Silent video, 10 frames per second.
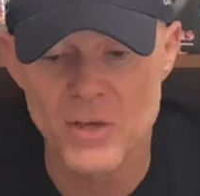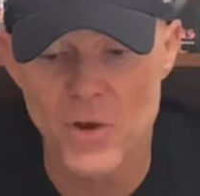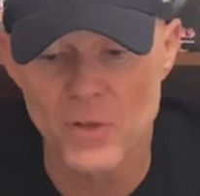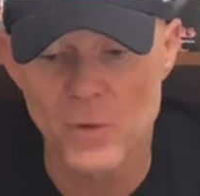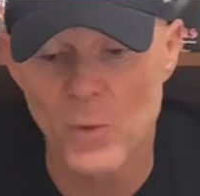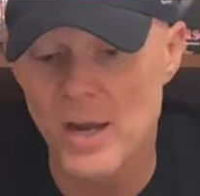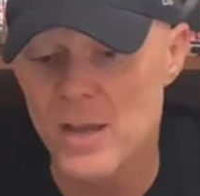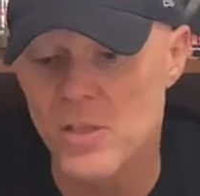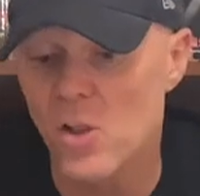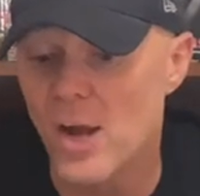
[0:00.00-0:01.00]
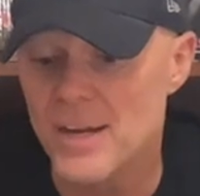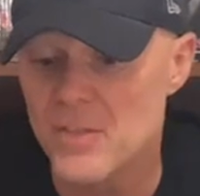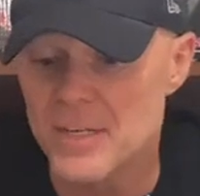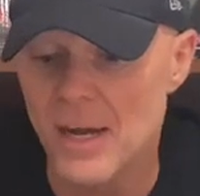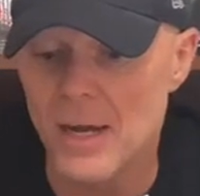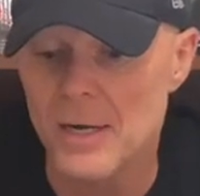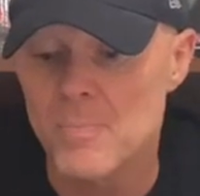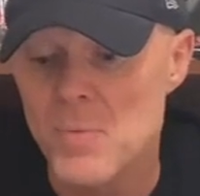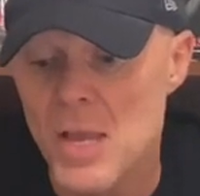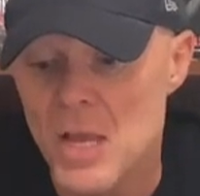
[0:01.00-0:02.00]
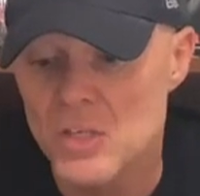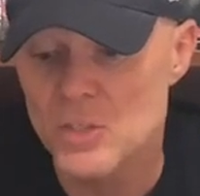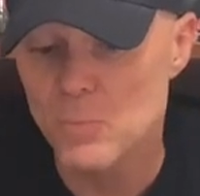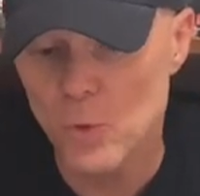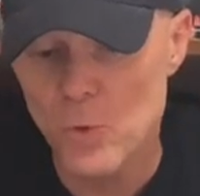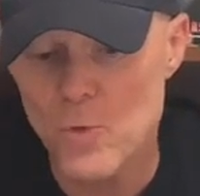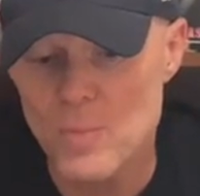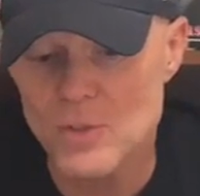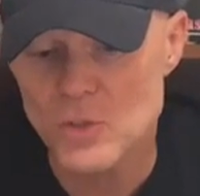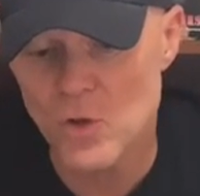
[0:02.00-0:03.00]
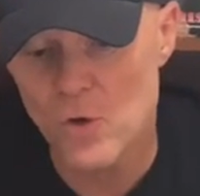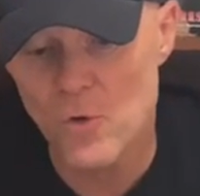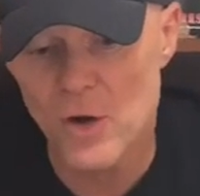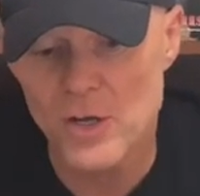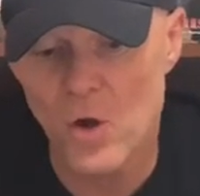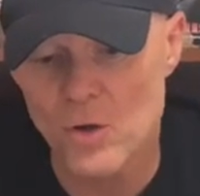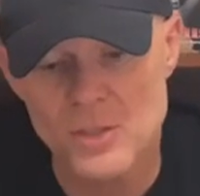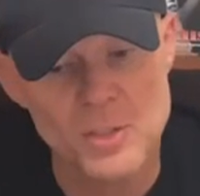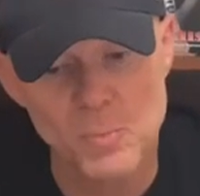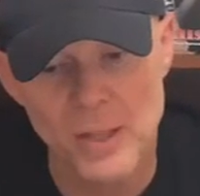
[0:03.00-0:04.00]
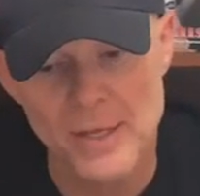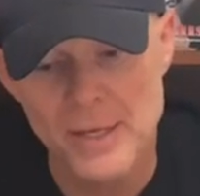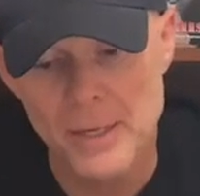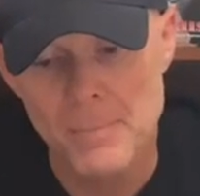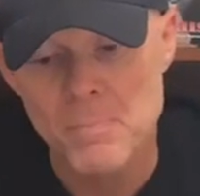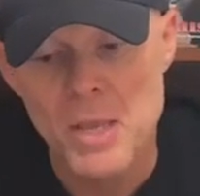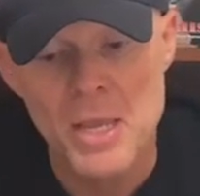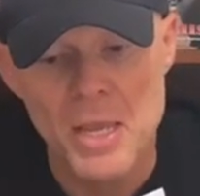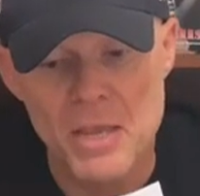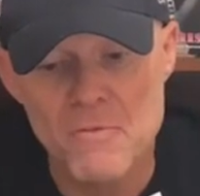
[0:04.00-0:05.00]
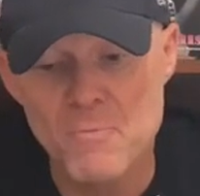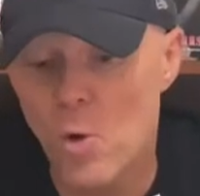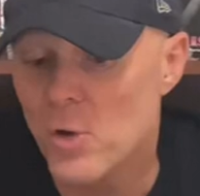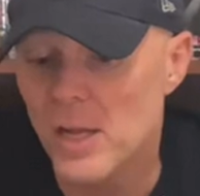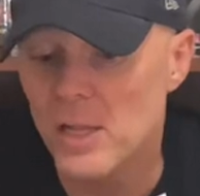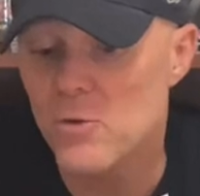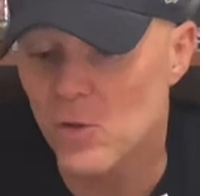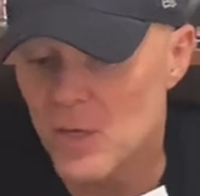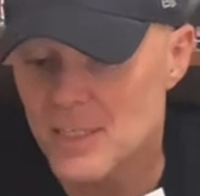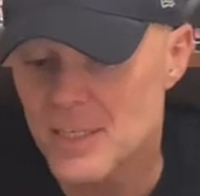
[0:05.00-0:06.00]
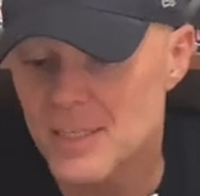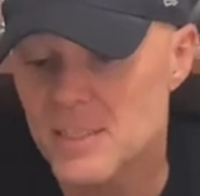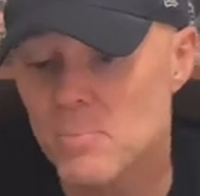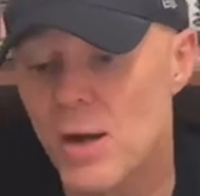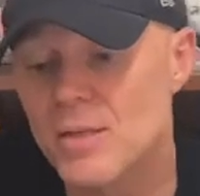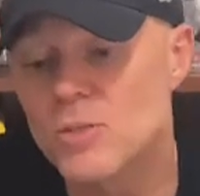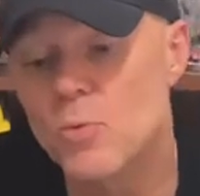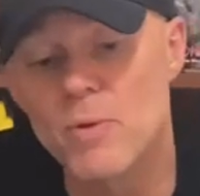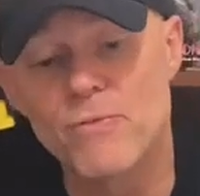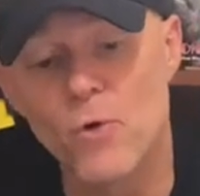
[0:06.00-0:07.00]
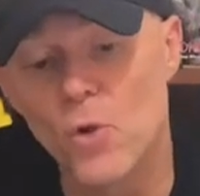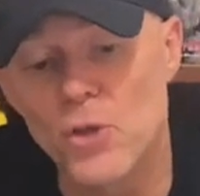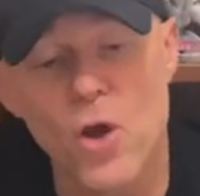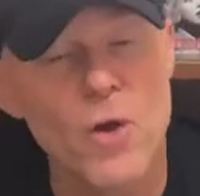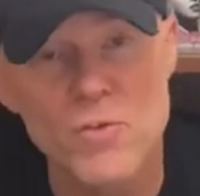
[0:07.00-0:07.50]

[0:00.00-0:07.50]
only way. The light in the dark. Some blue ribbon songwriting on display here. If Paul Kelly released this, the pundits would be falling over